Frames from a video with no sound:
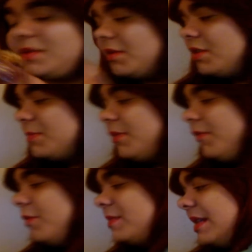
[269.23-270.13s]
It's one of those
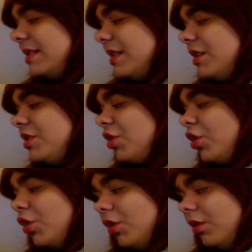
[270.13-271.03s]
perfumes that's
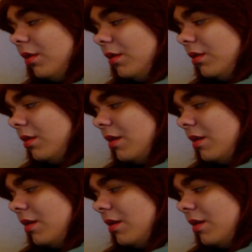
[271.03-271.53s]
eternal.